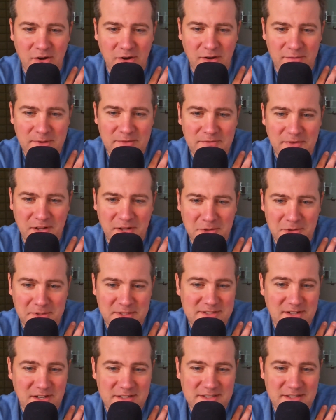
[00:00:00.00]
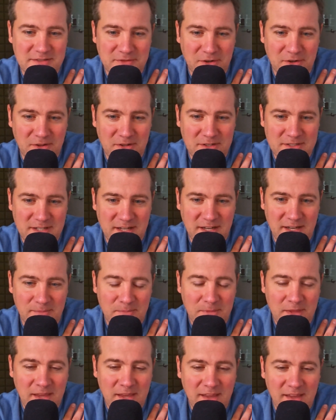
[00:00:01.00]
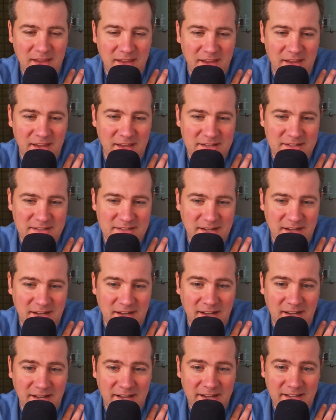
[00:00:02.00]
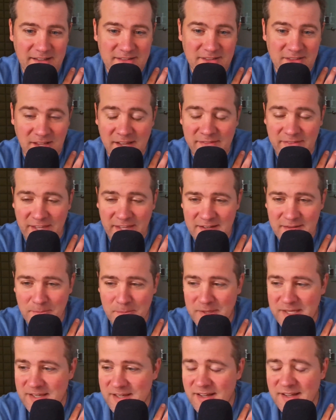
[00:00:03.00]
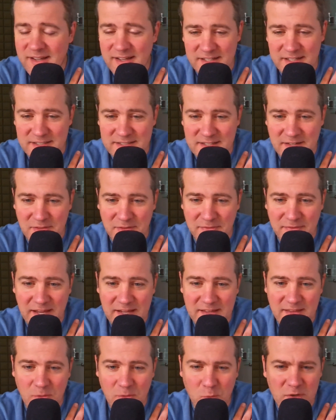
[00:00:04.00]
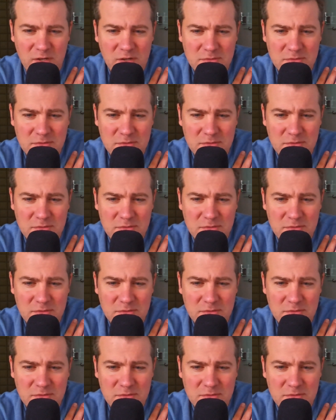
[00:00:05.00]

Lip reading: I've been following his content for a long time, and I love it because of the fact that